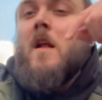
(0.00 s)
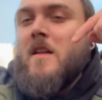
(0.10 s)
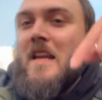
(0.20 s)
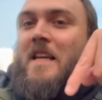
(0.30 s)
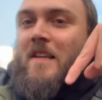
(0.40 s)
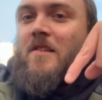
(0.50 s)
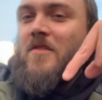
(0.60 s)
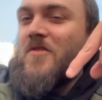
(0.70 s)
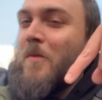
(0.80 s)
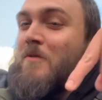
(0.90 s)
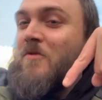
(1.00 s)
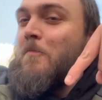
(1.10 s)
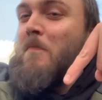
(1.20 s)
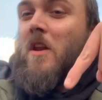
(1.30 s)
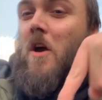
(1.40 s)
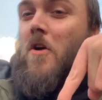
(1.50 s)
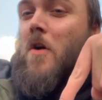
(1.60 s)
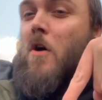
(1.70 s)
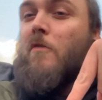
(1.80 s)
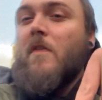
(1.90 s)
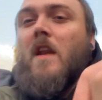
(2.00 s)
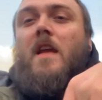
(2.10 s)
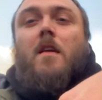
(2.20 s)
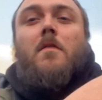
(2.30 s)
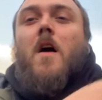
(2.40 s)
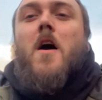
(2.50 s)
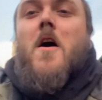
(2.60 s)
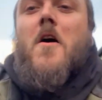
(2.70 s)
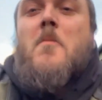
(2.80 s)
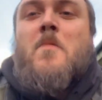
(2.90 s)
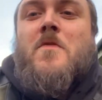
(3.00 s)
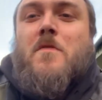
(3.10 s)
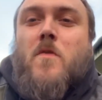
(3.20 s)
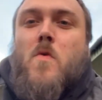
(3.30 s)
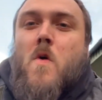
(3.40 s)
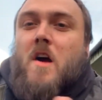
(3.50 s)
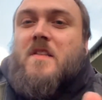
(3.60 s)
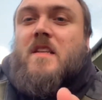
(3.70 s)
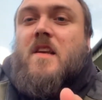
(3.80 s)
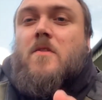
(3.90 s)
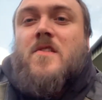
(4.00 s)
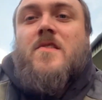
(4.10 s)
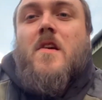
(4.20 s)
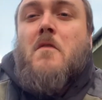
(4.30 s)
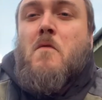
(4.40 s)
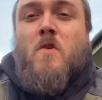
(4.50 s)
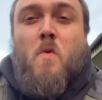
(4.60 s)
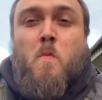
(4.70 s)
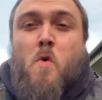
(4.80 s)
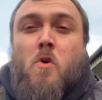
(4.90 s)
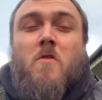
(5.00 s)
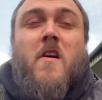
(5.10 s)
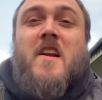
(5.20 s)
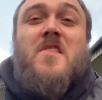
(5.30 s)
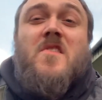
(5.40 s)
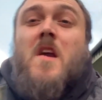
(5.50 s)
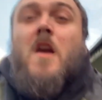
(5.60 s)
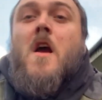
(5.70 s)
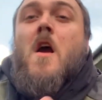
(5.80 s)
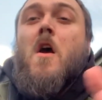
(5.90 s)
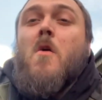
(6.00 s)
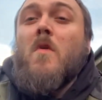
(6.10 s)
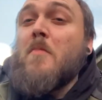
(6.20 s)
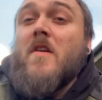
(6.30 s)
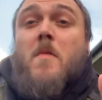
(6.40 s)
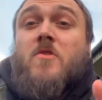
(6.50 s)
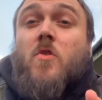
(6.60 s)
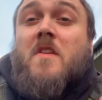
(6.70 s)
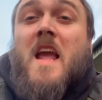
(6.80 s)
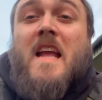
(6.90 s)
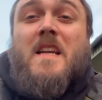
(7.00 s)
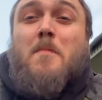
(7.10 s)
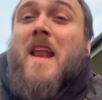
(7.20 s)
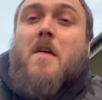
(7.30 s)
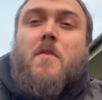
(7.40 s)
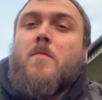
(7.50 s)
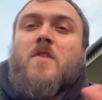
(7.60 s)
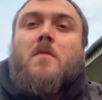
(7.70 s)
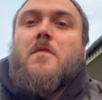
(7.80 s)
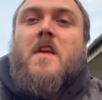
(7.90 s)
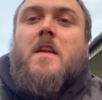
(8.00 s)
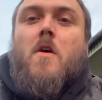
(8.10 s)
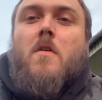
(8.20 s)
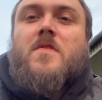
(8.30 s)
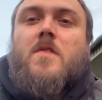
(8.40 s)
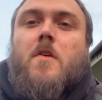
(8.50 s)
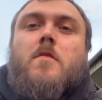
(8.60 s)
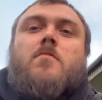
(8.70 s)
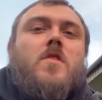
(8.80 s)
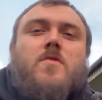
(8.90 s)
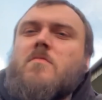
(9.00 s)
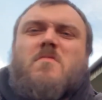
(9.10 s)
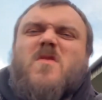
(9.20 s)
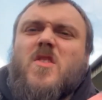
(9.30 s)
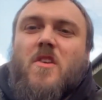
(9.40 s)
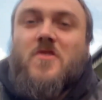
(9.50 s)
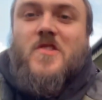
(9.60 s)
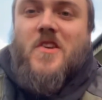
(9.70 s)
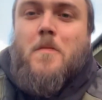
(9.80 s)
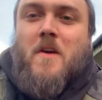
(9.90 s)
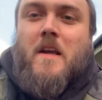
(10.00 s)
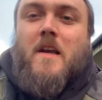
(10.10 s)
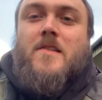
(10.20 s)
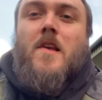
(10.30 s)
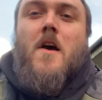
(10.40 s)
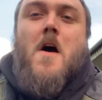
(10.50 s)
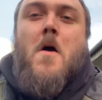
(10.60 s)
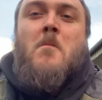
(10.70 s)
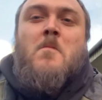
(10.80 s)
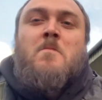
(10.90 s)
Link in the description below, hopefully, for all our details and stuff. We're called Warchrist. We're pretty much on any platform you can think of, so just search us up, I guess. So